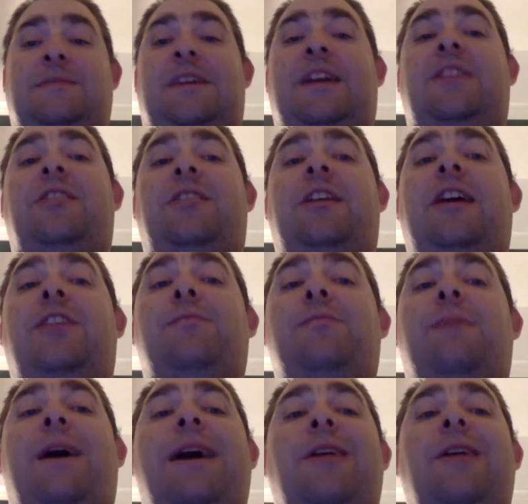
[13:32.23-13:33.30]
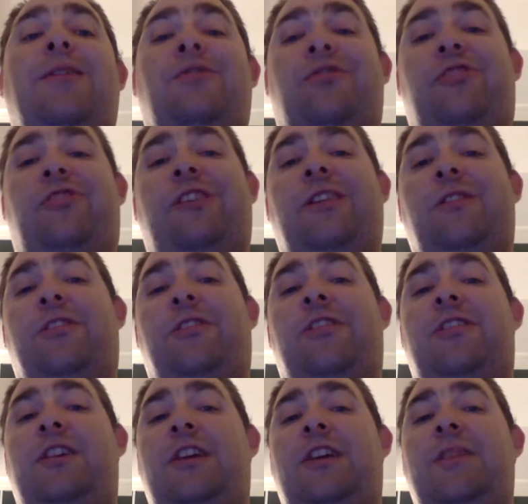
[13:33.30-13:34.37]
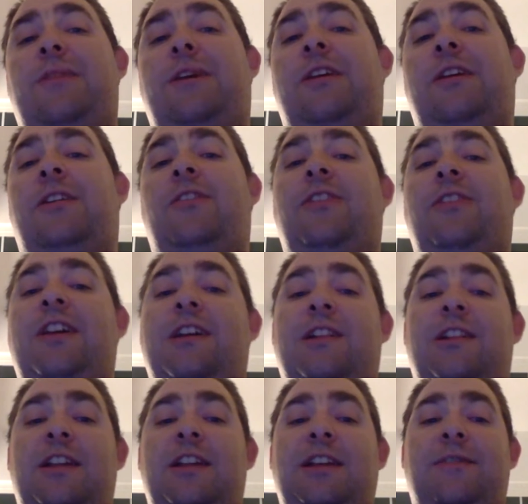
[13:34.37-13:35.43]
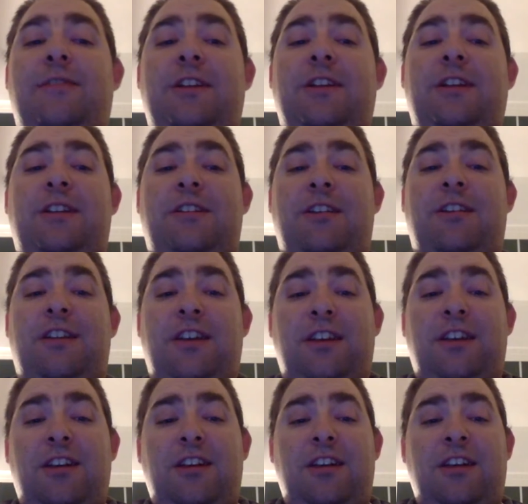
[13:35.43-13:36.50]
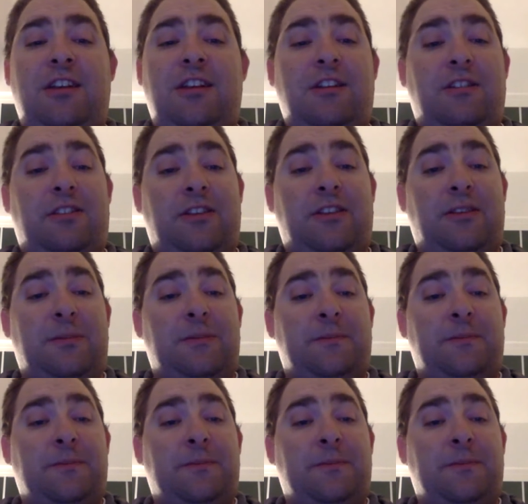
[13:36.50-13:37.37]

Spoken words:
And today's buyers or sellers team is the Cleveland Indians.